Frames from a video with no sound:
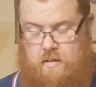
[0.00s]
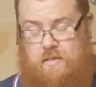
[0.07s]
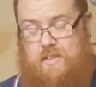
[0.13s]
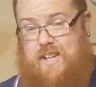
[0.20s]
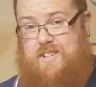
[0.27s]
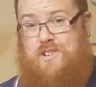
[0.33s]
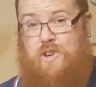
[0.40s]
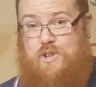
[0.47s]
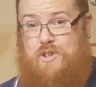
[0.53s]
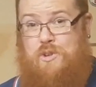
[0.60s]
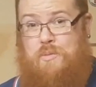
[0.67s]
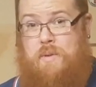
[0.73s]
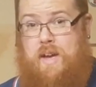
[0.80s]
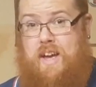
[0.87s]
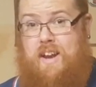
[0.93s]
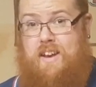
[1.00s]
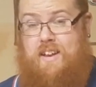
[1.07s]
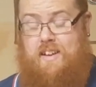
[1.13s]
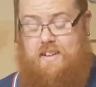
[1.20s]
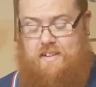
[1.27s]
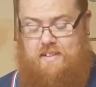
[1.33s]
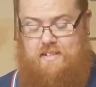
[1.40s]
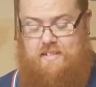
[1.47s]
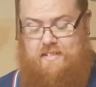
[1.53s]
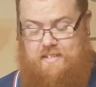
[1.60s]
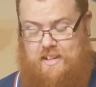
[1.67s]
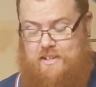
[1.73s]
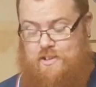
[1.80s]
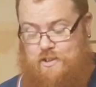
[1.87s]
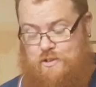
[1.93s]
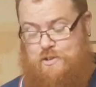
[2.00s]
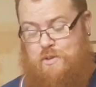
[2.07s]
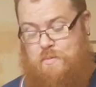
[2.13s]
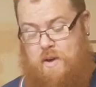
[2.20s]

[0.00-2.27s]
That's not too bad. That's not too